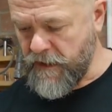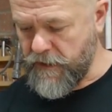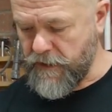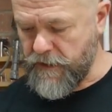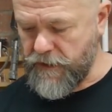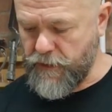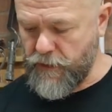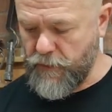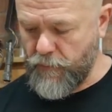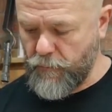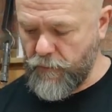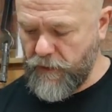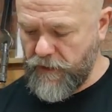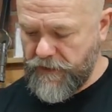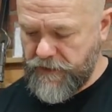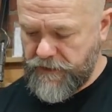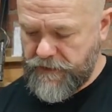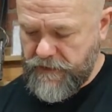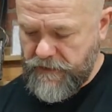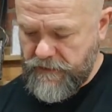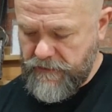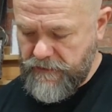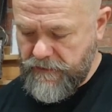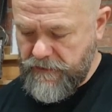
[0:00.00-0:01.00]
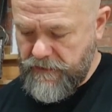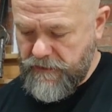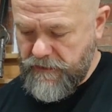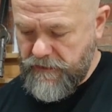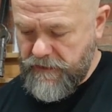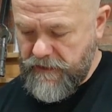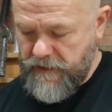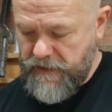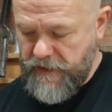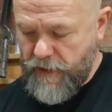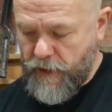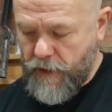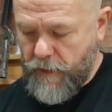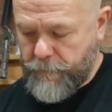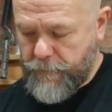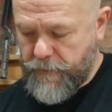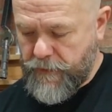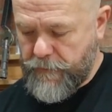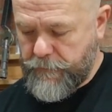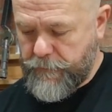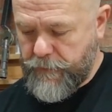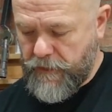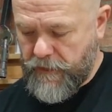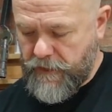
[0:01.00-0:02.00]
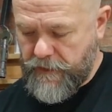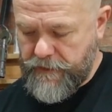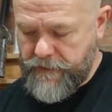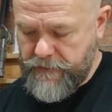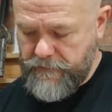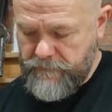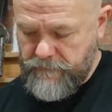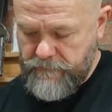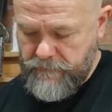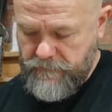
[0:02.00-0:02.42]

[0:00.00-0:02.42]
you don't want the upper part